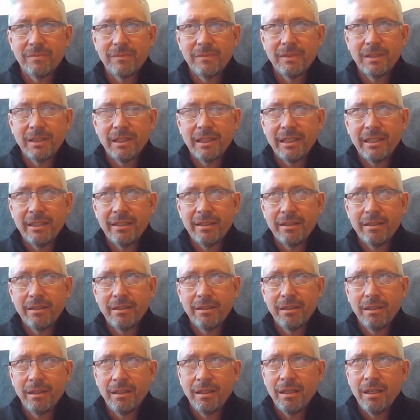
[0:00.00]
Yeah,
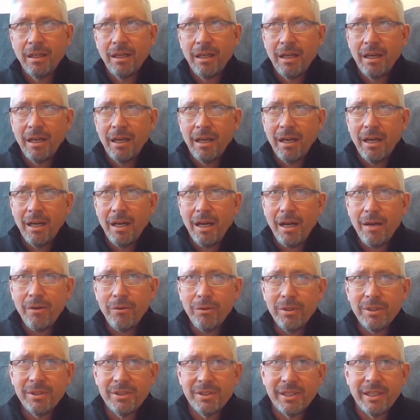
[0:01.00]
I
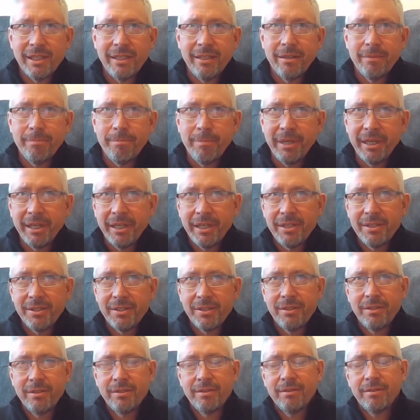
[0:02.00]
want to say the biggest